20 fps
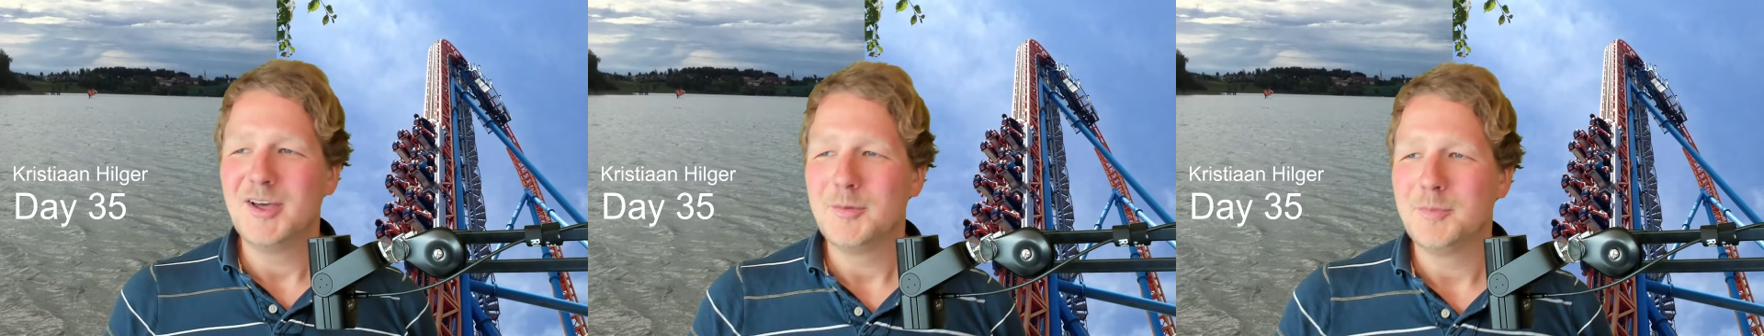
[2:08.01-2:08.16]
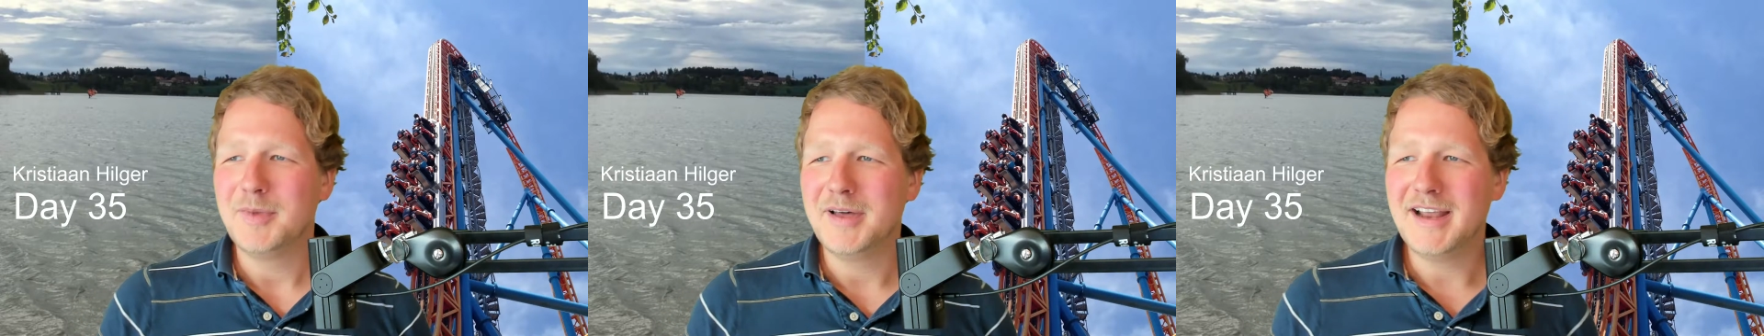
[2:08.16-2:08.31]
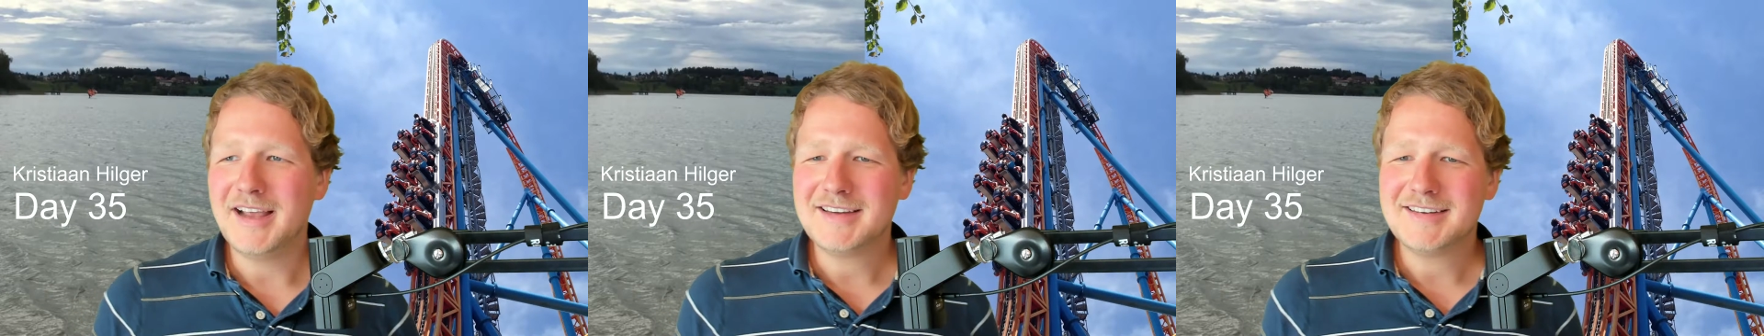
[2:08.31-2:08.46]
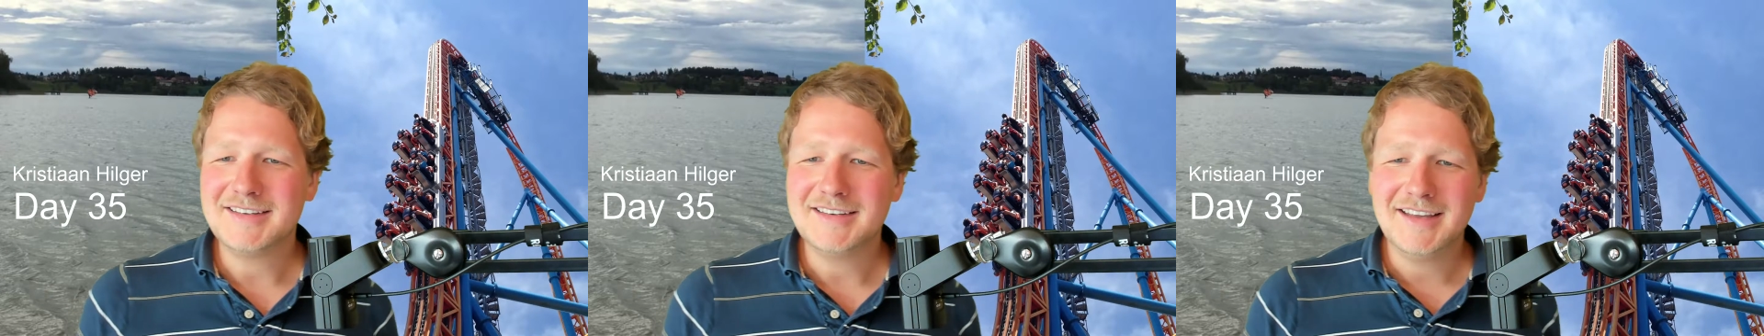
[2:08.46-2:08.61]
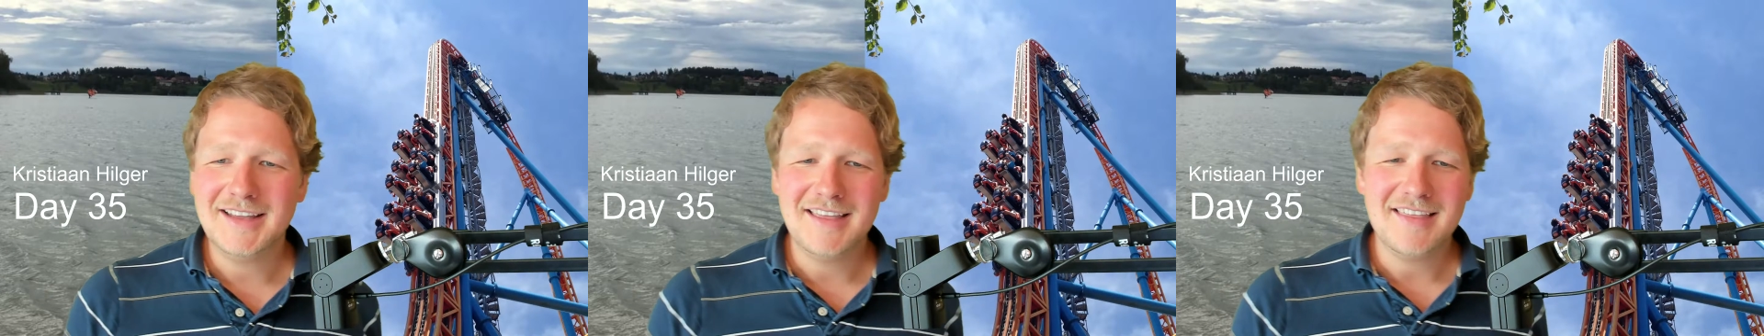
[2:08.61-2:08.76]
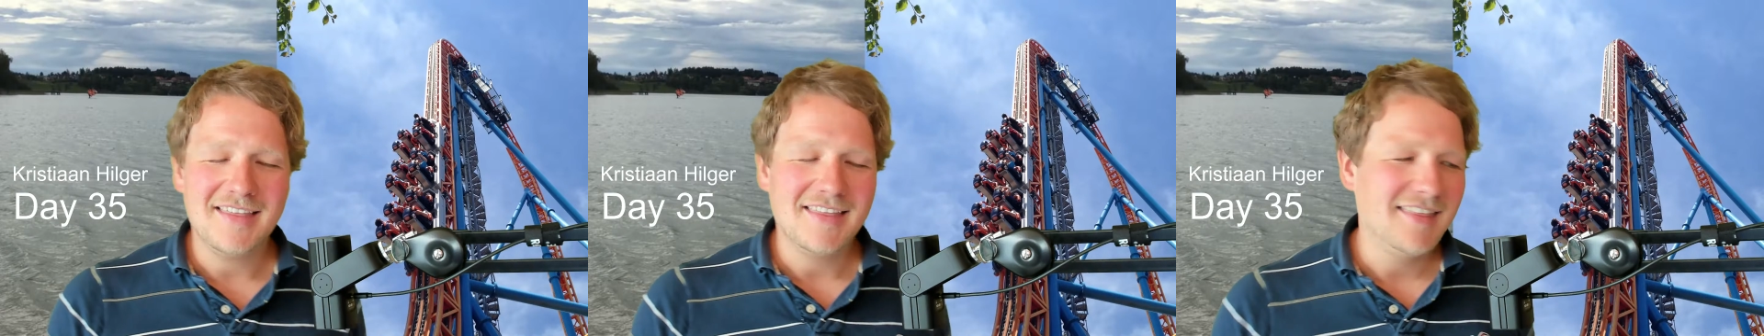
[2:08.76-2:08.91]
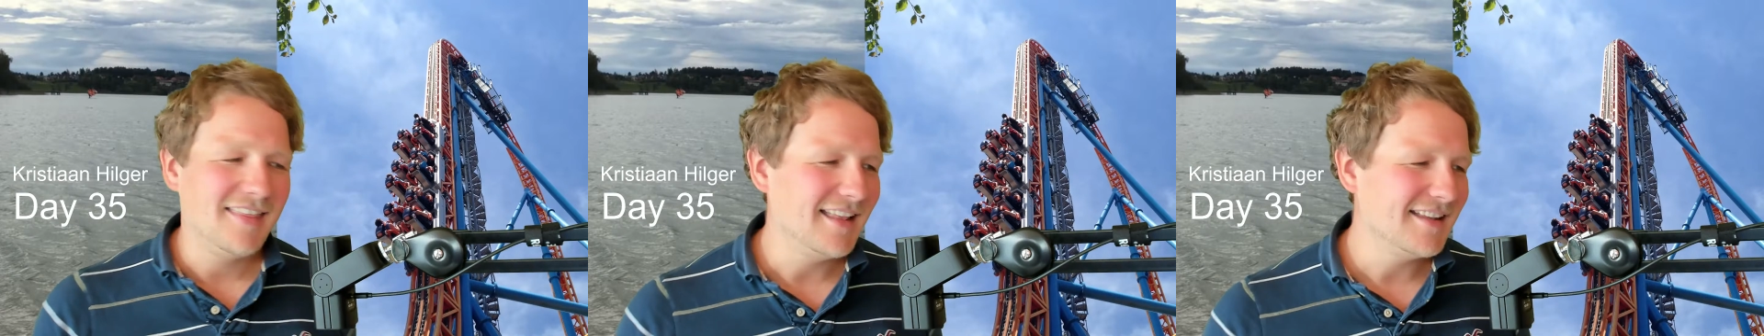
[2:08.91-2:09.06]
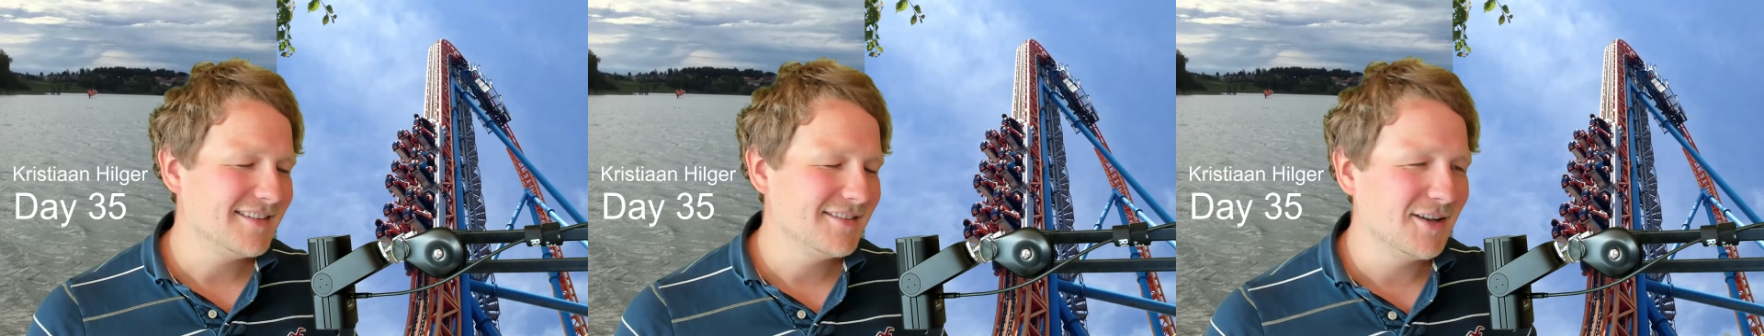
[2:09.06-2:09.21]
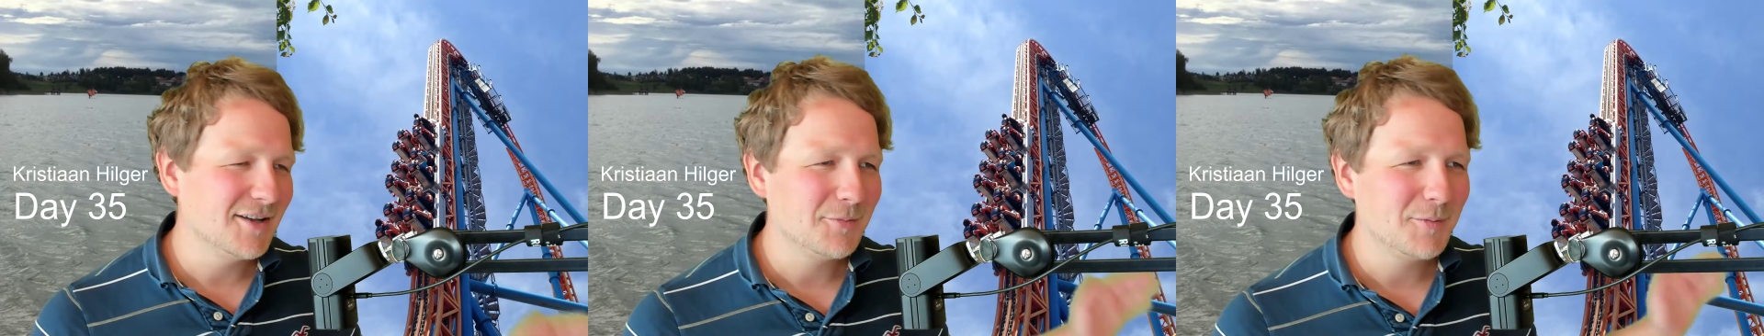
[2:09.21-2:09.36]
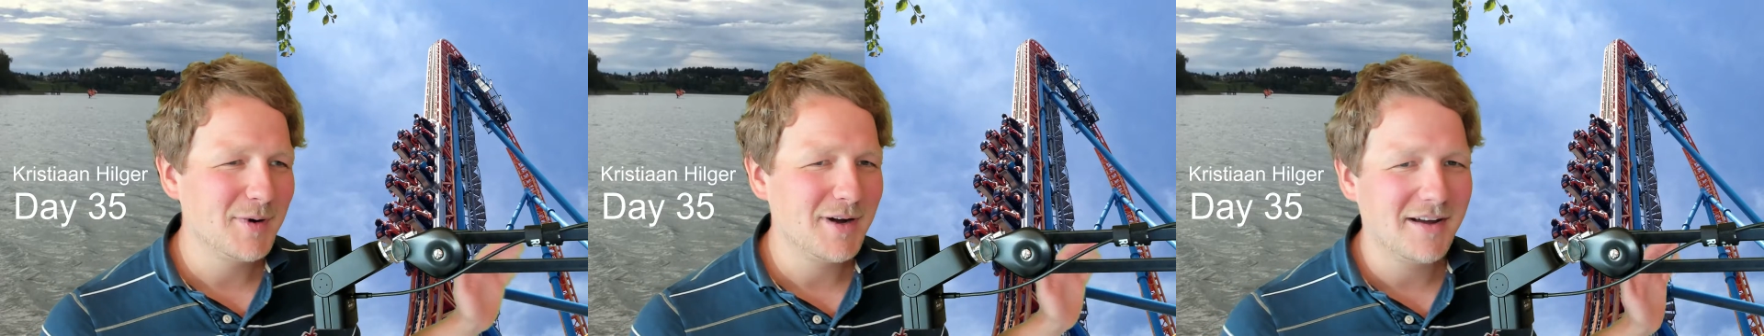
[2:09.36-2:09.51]
but actually that's
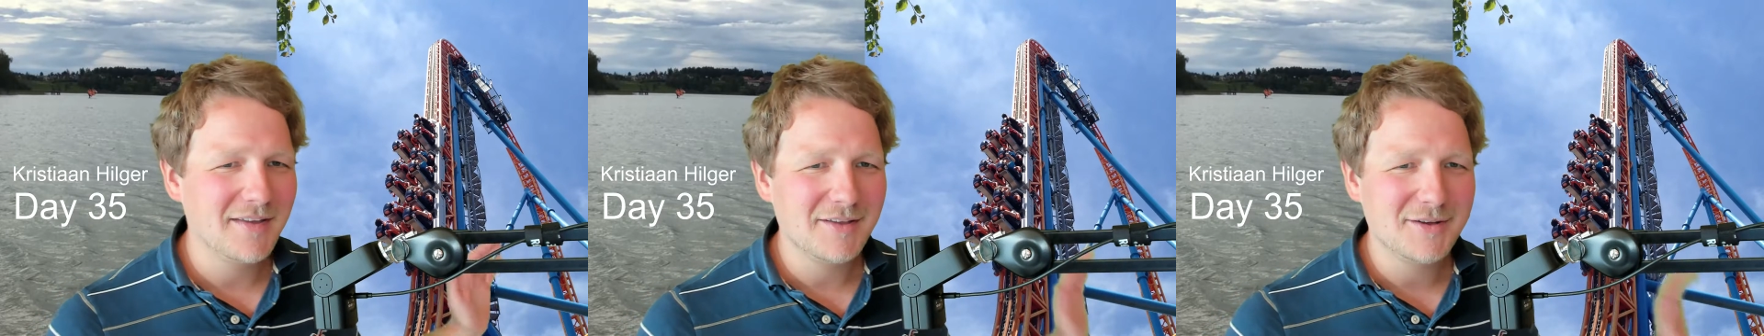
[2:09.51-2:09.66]
not where